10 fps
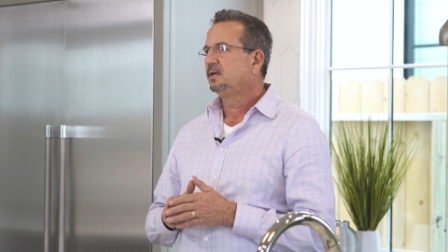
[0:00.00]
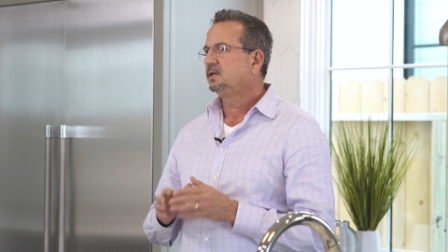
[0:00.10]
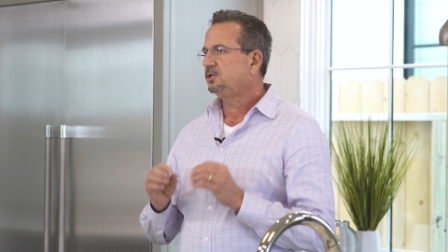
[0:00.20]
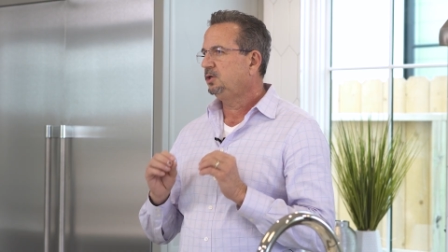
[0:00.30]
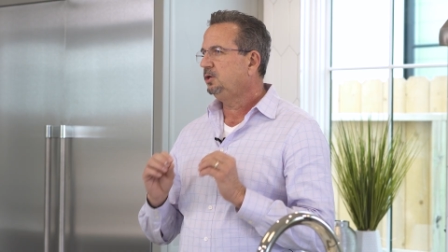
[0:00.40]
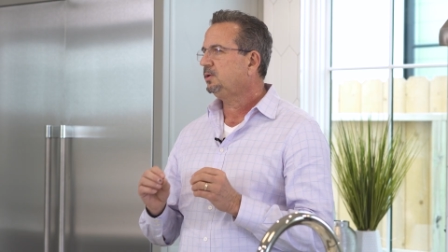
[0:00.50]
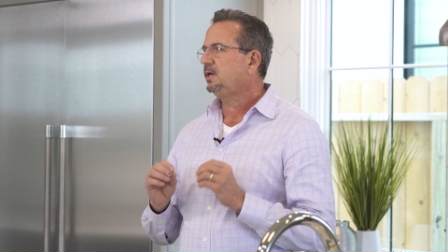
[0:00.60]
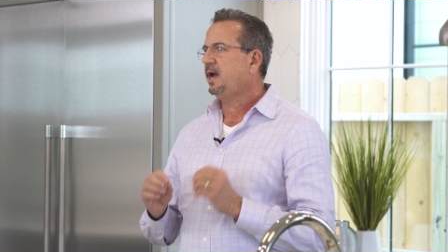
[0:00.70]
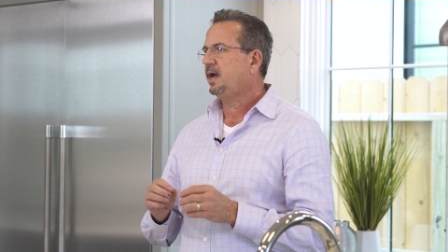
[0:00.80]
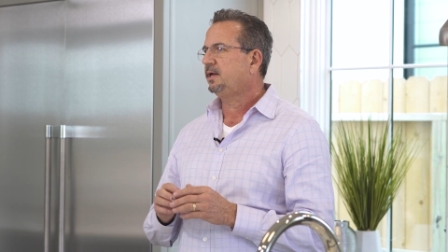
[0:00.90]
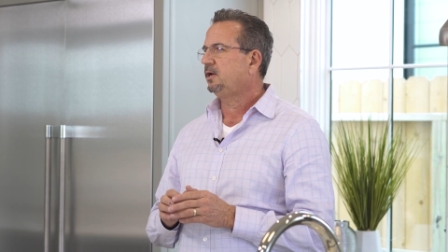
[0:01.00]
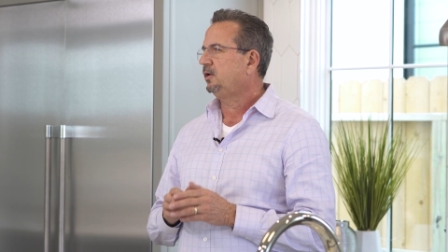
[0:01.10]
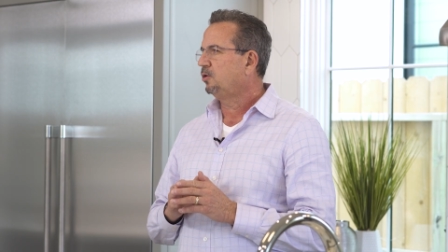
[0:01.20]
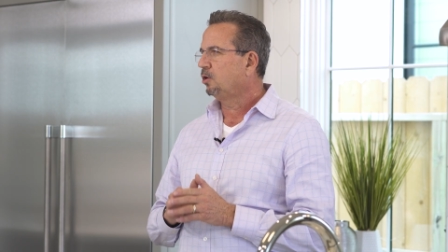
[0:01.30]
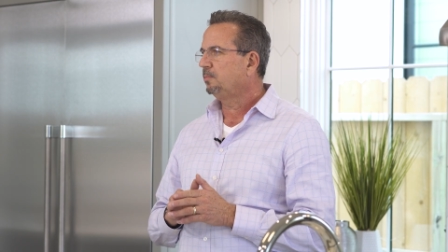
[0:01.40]
because you can add an
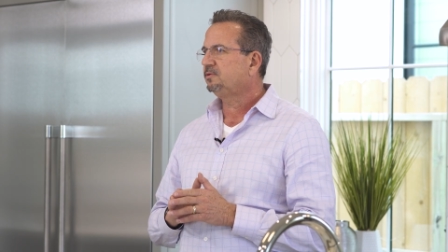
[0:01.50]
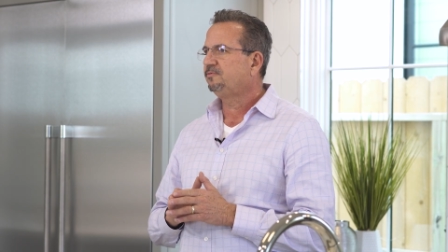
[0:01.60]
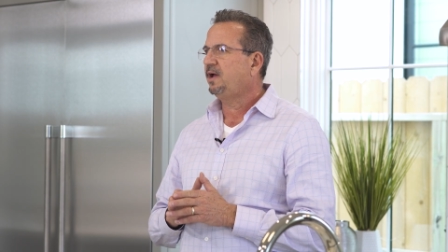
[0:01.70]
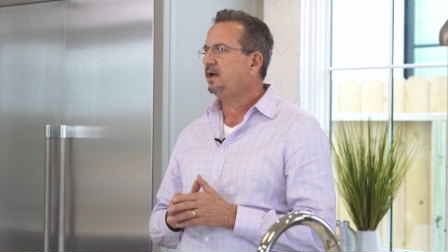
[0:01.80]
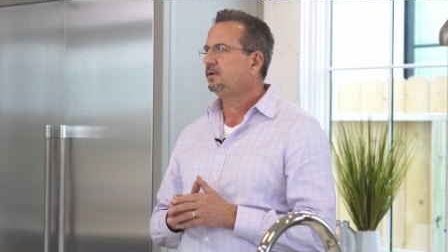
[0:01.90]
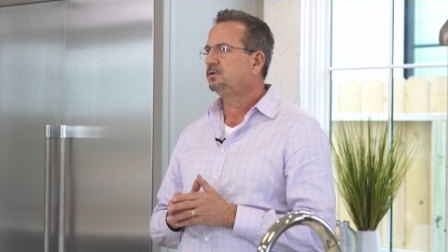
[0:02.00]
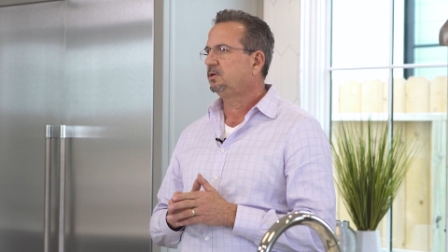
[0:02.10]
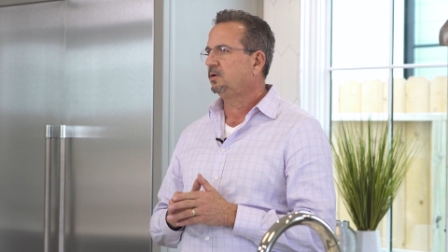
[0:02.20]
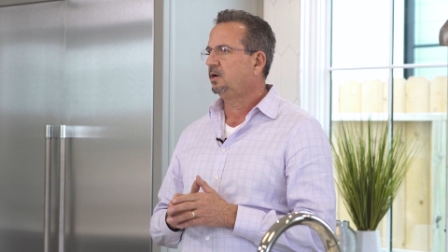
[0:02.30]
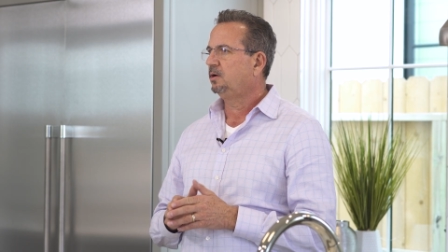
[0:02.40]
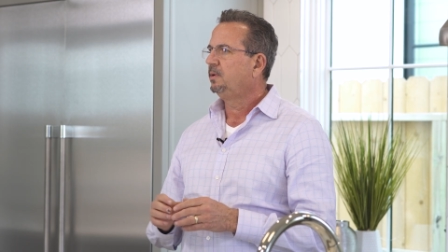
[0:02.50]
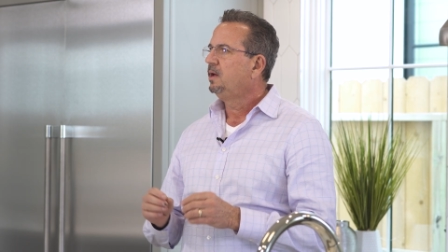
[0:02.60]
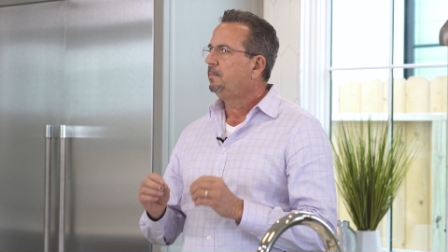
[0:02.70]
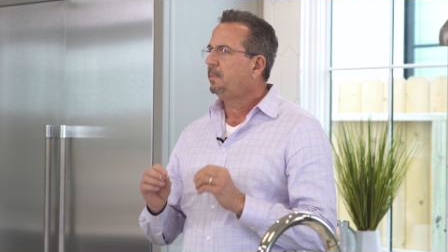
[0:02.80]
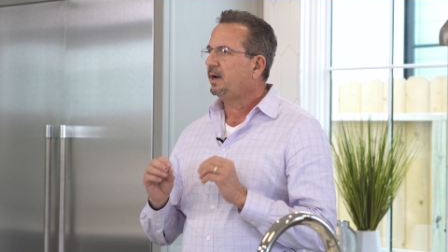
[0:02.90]
enormous value to your home
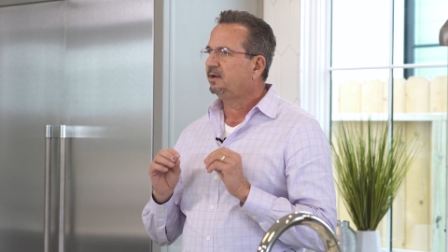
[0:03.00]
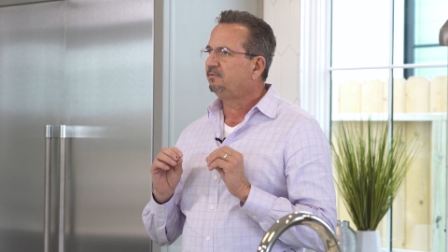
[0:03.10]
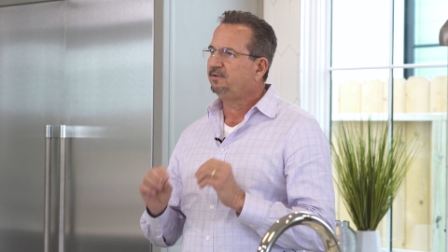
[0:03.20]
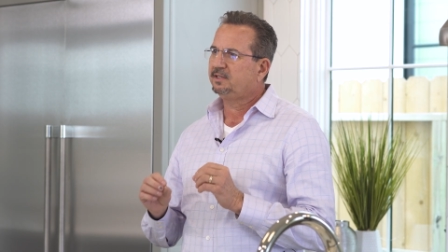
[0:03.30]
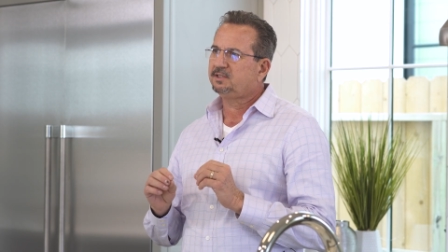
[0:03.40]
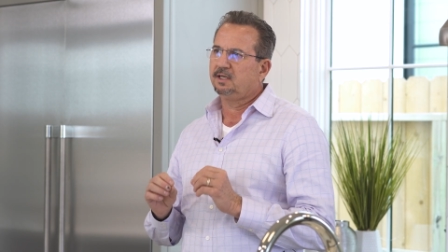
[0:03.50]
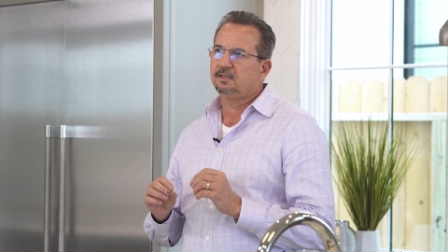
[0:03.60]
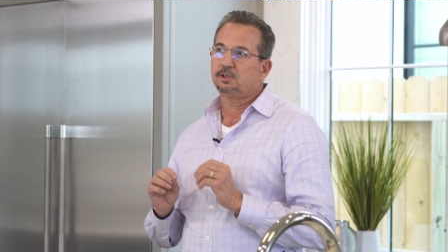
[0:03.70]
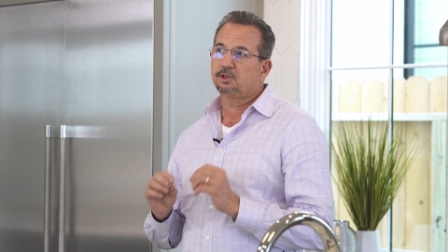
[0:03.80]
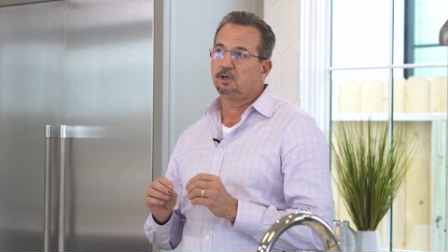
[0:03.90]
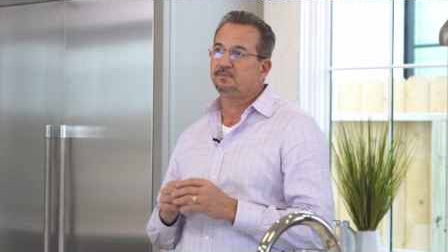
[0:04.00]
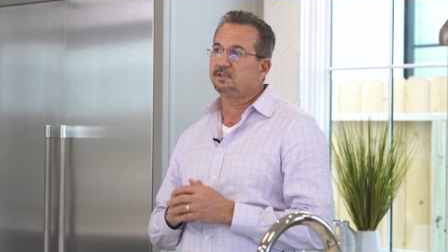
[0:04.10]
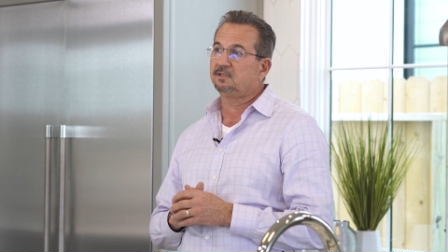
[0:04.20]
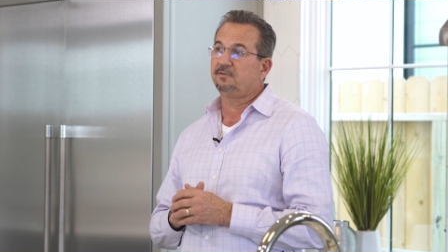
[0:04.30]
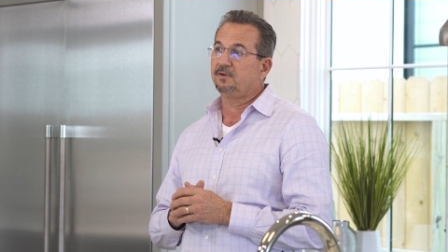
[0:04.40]
by investing in the
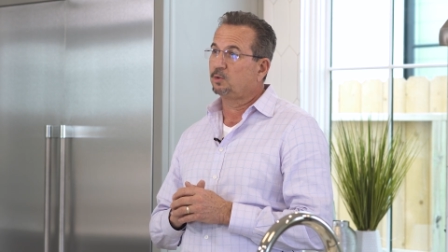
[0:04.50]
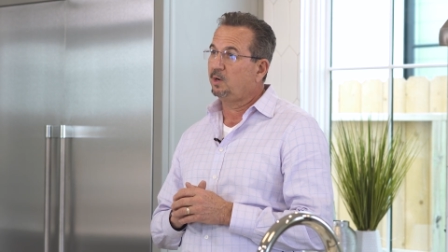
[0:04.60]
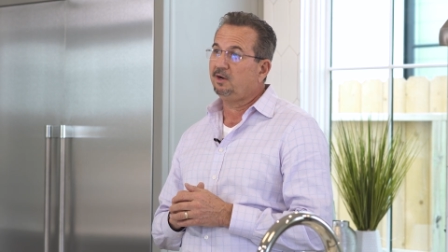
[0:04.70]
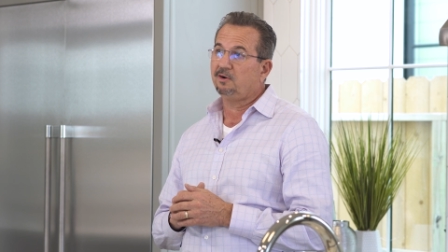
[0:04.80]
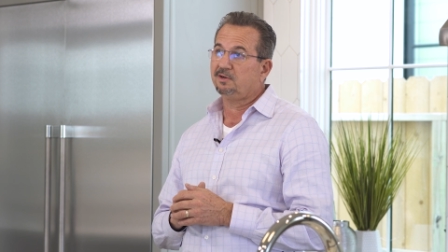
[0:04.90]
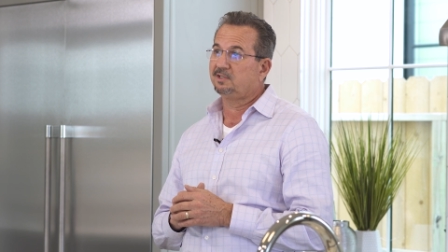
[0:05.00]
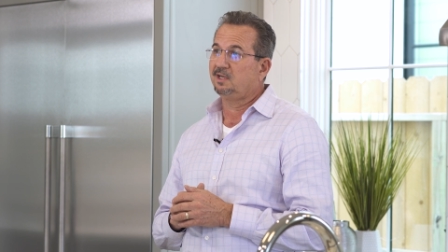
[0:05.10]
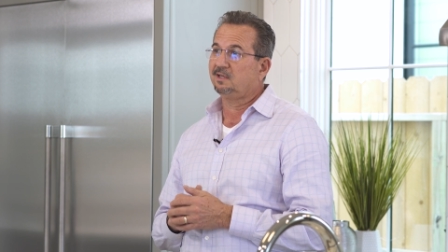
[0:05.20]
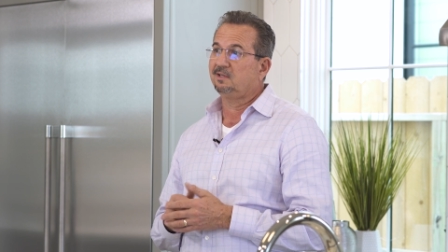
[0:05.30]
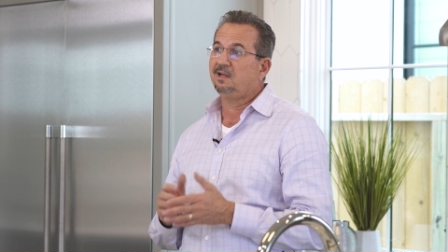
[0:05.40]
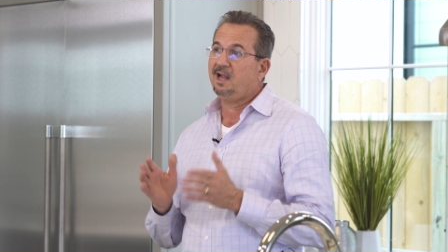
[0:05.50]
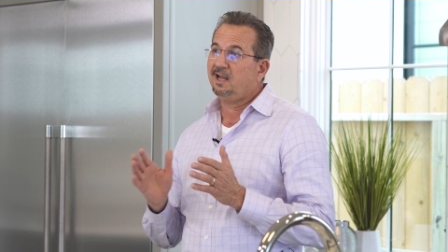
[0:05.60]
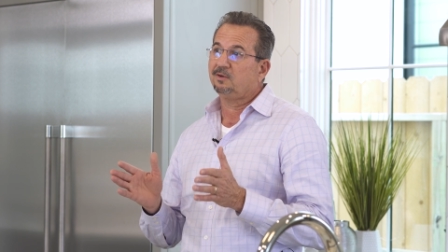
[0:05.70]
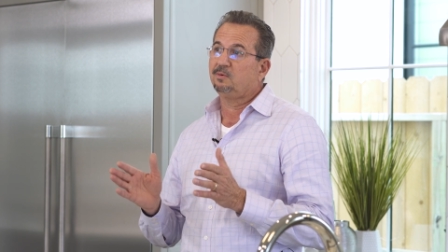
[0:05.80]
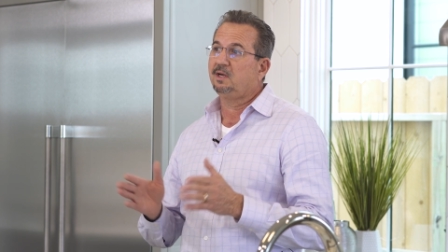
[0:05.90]
services of a great architect
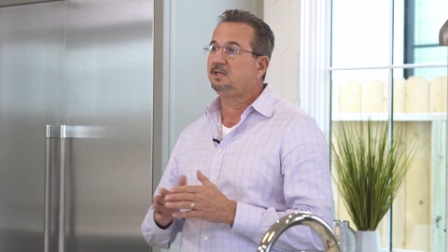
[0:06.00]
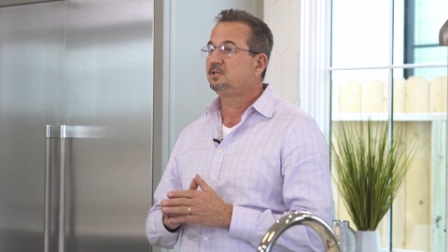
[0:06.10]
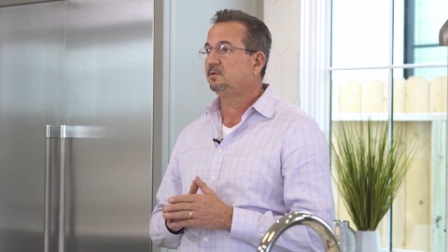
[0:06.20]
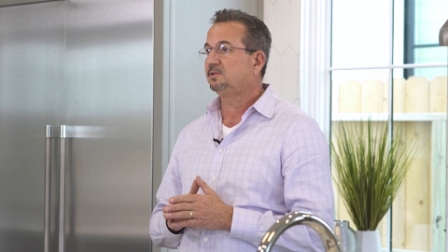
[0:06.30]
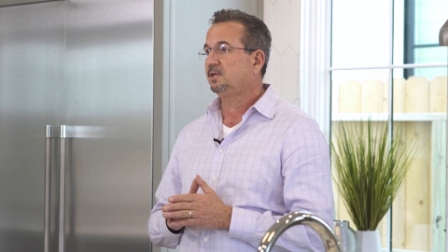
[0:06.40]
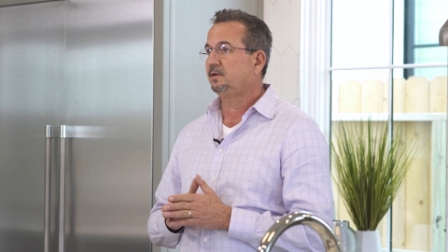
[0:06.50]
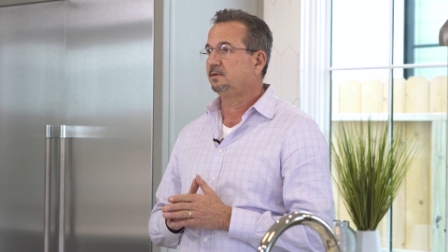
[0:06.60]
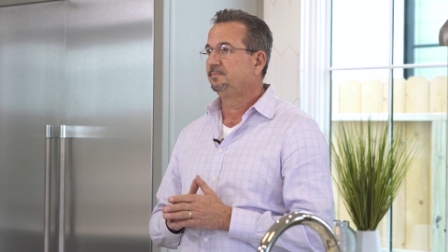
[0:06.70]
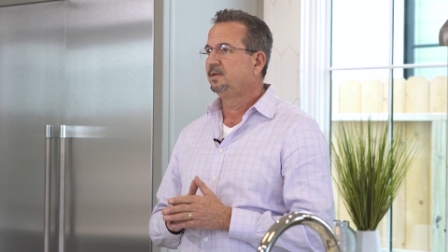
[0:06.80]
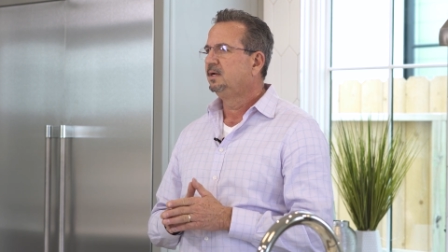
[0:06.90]
and a great interior designer.